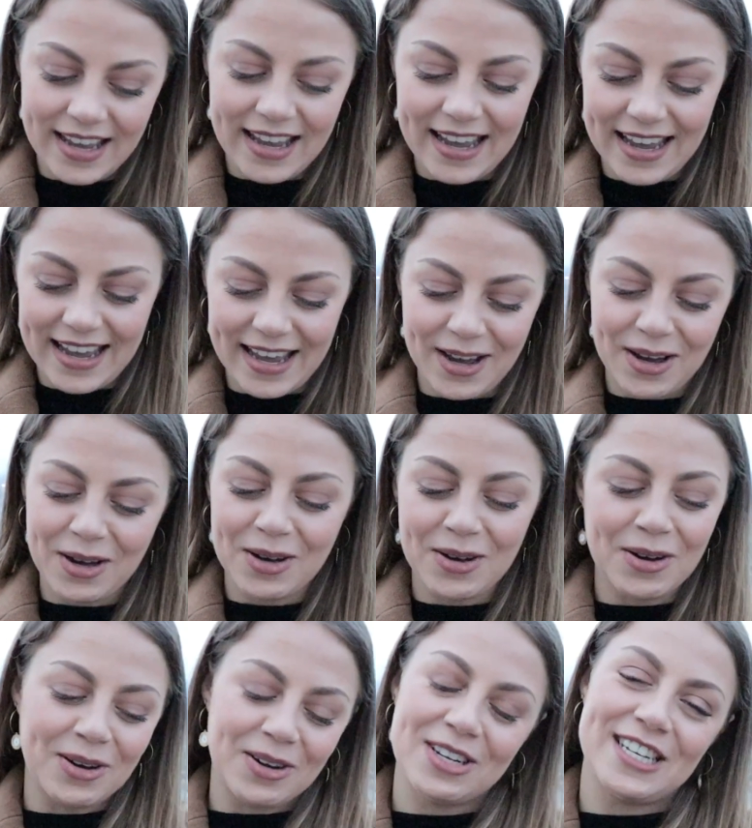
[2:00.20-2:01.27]
Mm-hmm. Yeah,
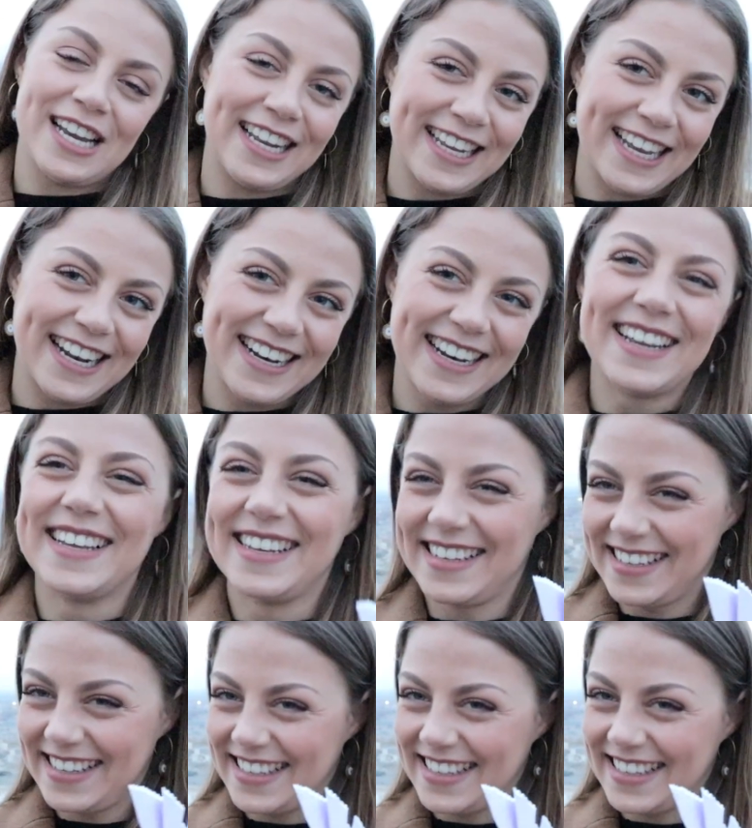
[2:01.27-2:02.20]
Coco Chanel. Yeah,